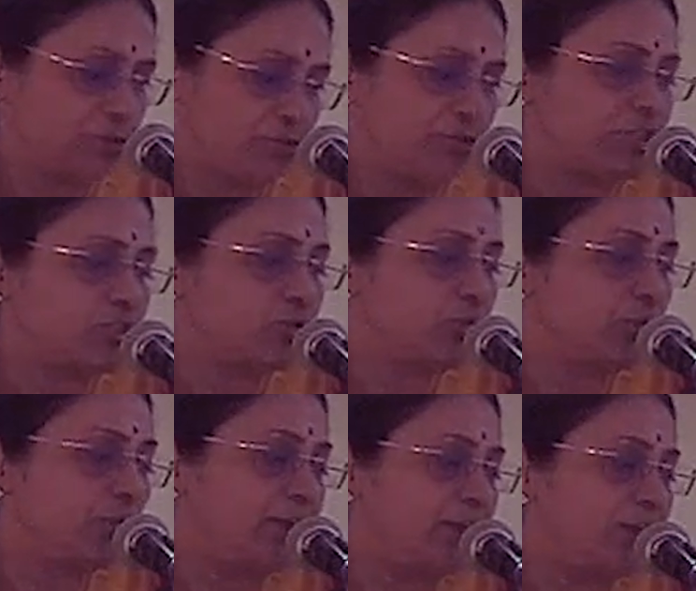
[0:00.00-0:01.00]
trees
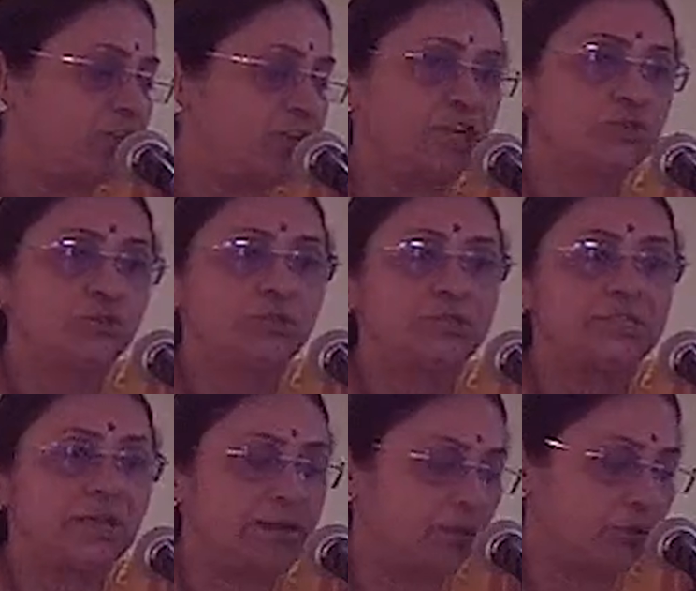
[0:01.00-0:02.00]
could provide shade to the
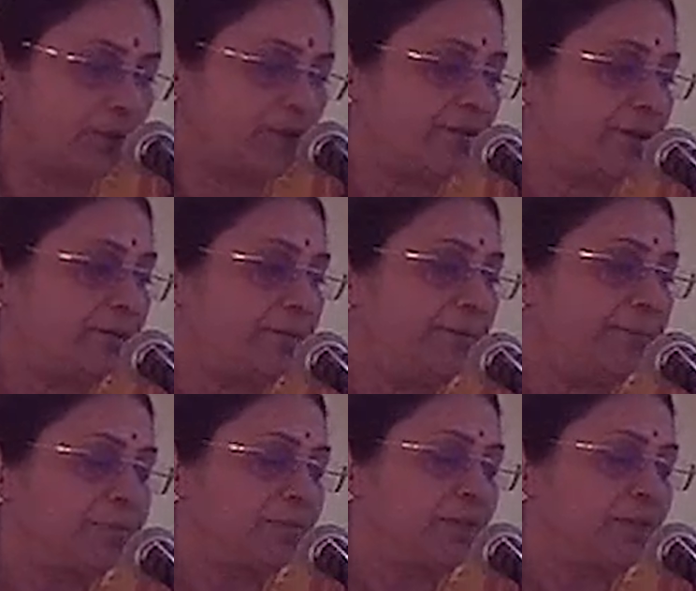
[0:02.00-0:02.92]
tired wayfarer.